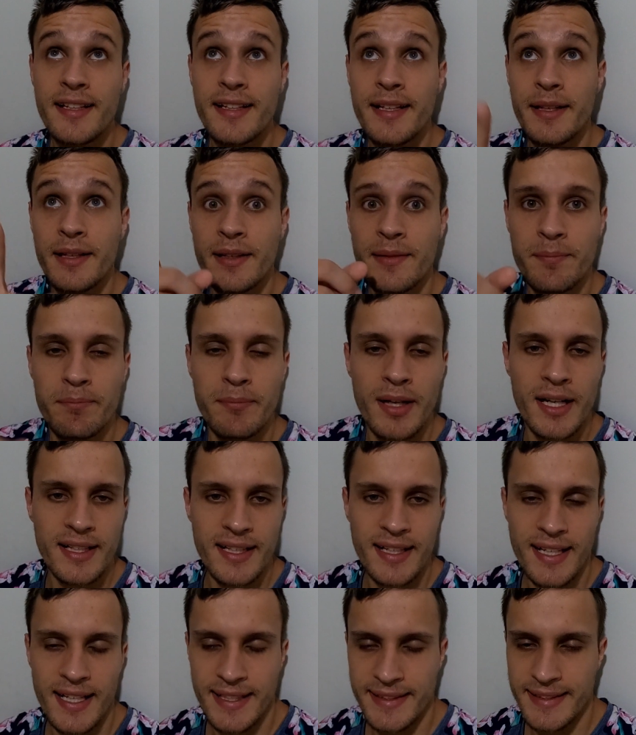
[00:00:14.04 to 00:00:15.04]
yeah,
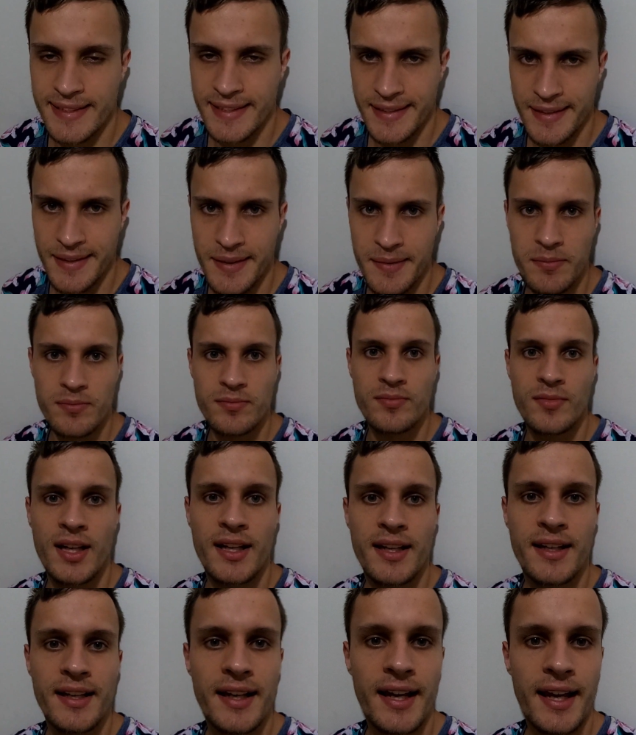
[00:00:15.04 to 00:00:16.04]
bad lighting,
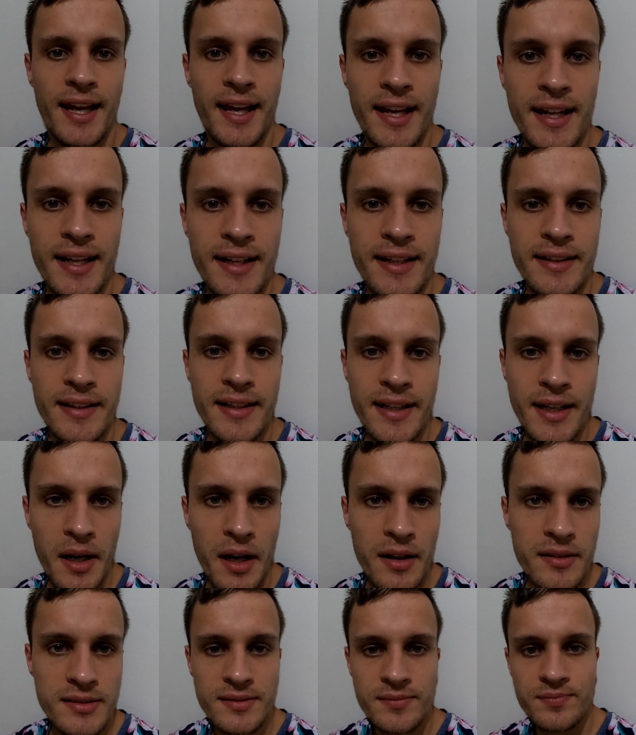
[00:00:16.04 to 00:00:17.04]
and